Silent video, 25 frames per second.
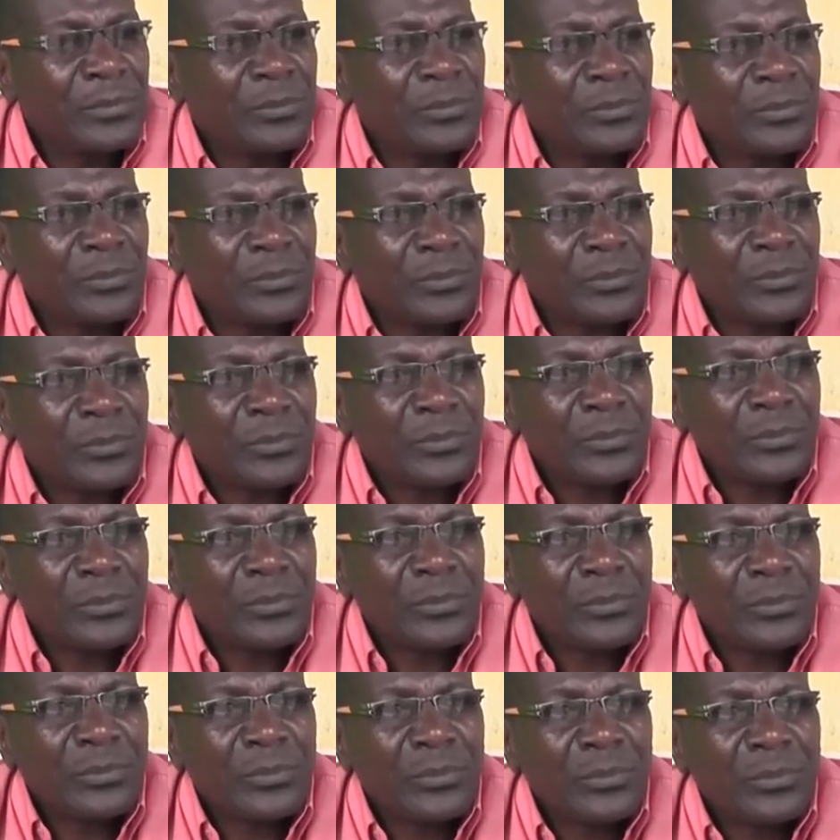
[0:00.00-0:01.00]

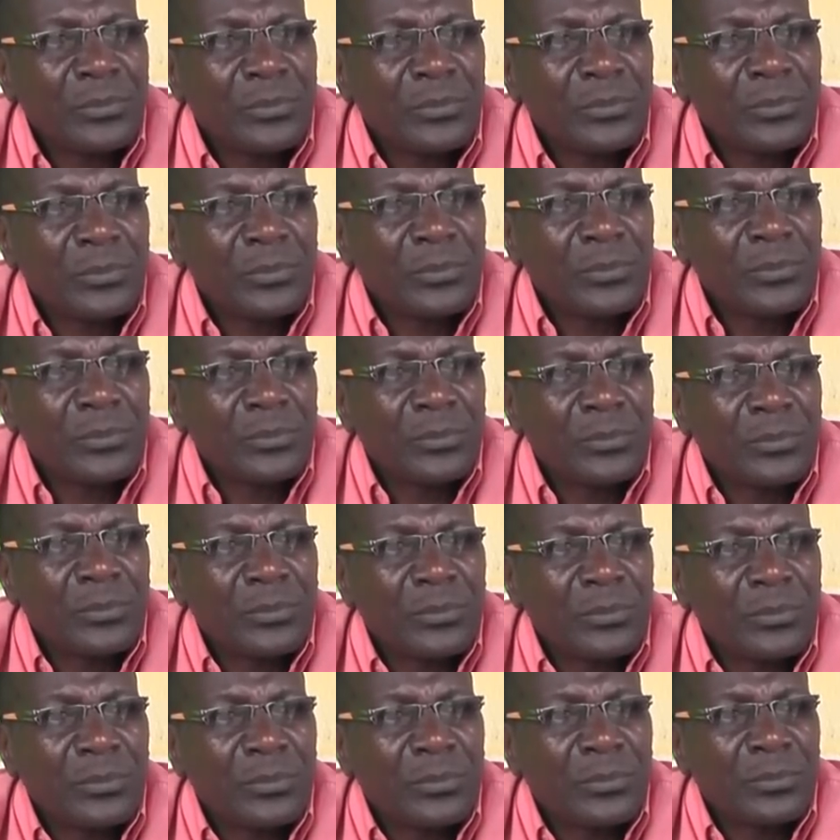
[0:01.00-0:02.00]

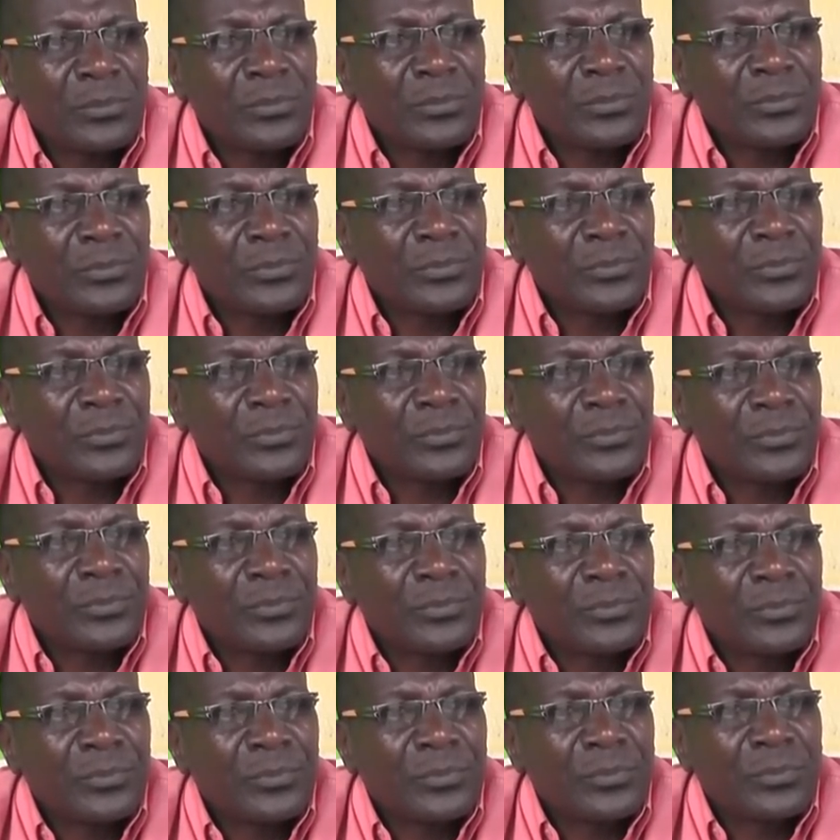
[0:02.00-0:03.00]

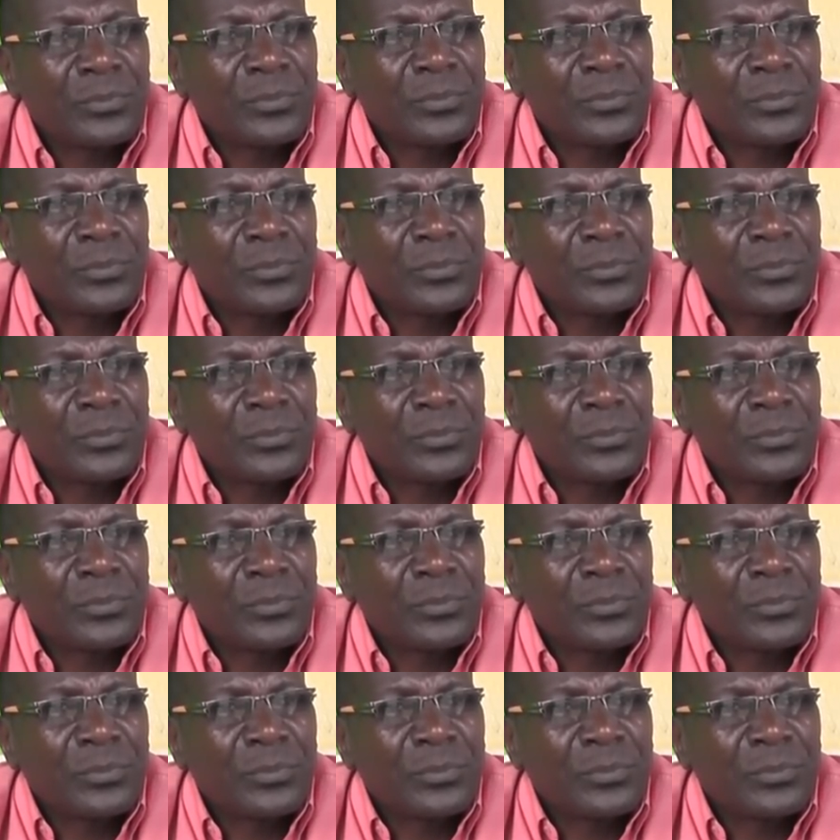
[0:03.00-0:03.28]
[no speech]